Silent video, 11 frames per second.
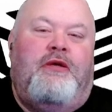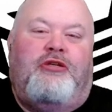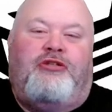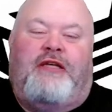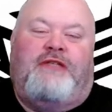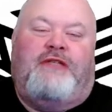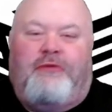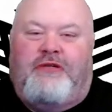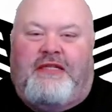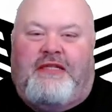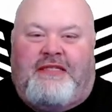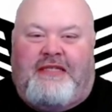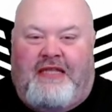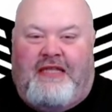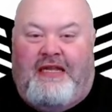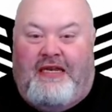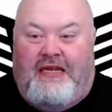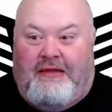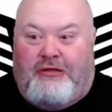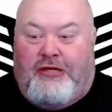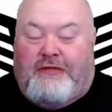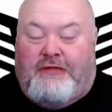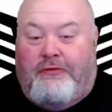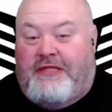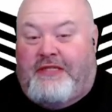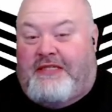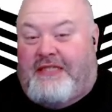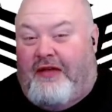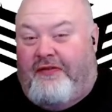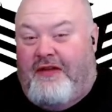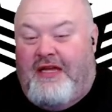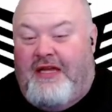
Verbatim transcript: Transformers it's, in Transformers itself,